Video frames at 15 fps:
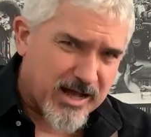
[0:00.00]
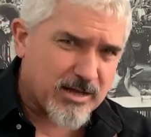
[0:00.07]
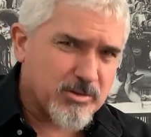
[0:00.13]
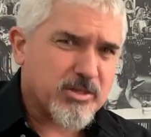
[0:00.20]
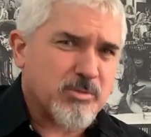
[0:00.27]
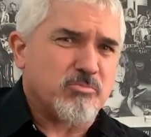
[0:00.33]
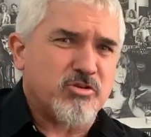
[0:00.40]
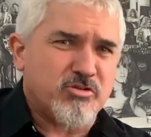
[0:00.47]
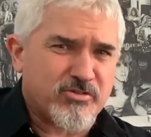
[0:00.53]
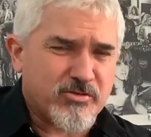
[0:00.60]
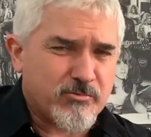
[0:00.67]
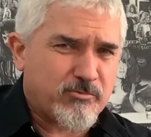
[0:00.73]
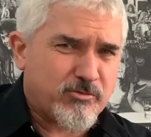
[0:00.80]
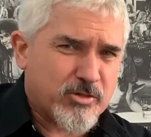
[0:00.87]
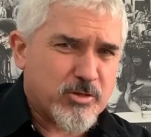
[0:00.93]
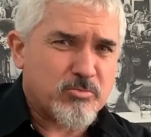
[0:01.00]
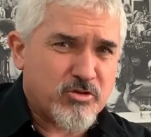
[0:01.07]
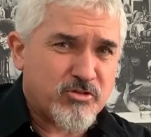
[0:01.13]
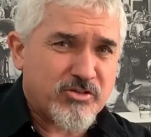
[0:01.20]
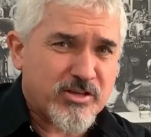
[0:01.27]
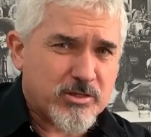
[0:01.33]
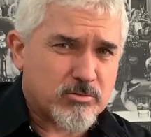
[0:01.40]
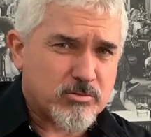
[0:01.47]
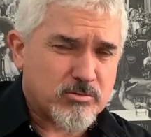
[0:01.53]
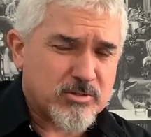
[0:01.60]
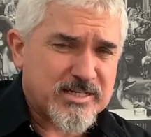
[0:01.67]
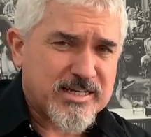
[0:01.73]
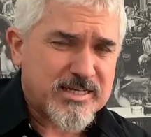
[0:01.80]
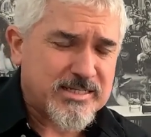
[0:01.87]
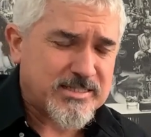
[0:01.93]
the music for the musical
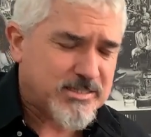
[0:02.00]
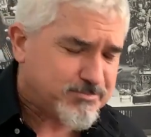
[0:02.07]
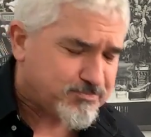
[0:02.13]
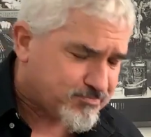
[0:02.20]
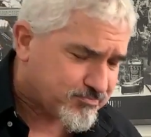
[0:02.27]
keys,